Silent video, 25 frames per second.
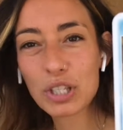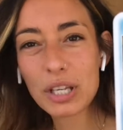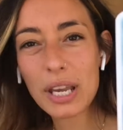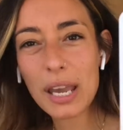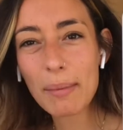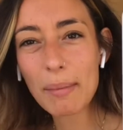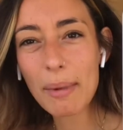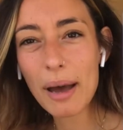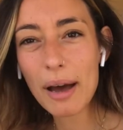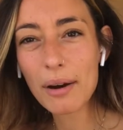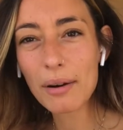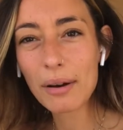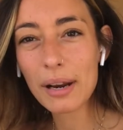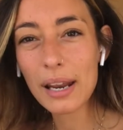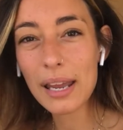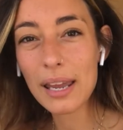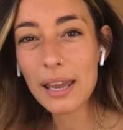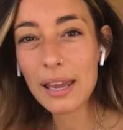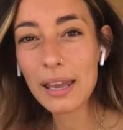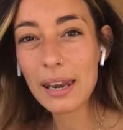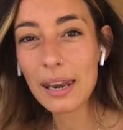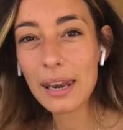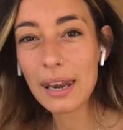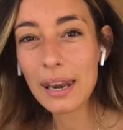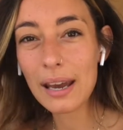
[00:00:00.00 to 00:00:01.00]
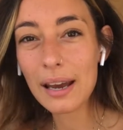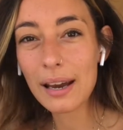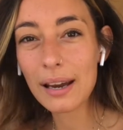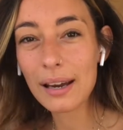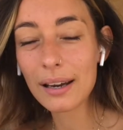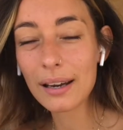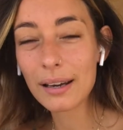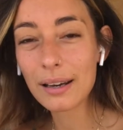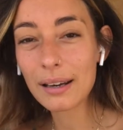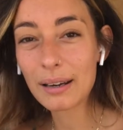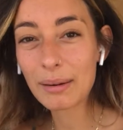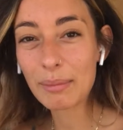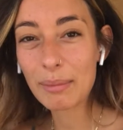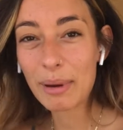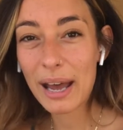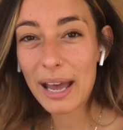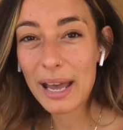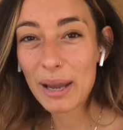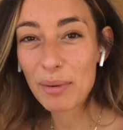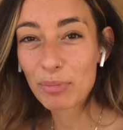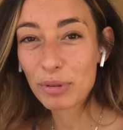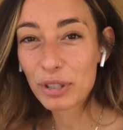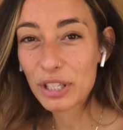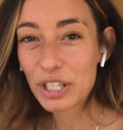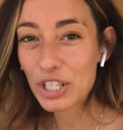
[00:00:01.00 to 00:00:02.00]
came out in my
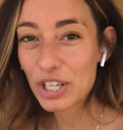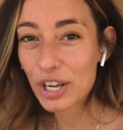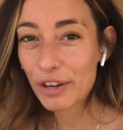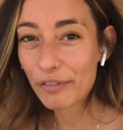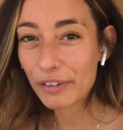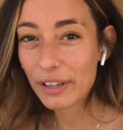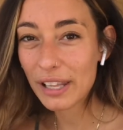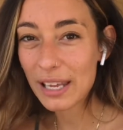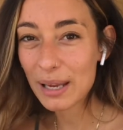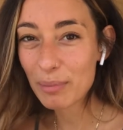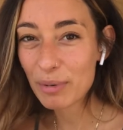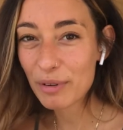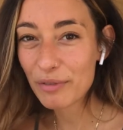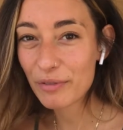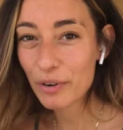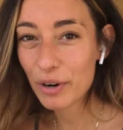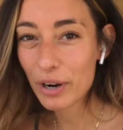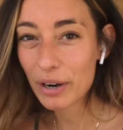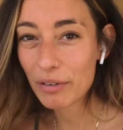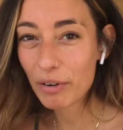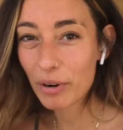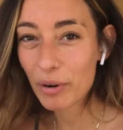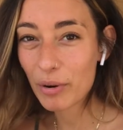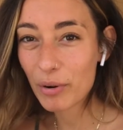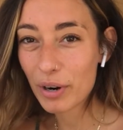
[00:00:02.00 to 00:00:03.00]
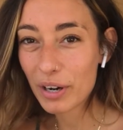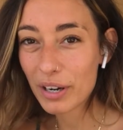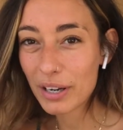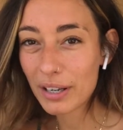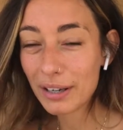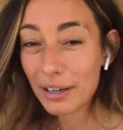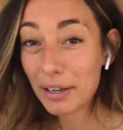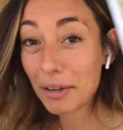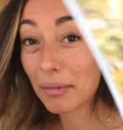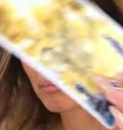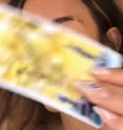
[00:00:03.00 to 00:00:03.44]
pre-shuffling before I recorded.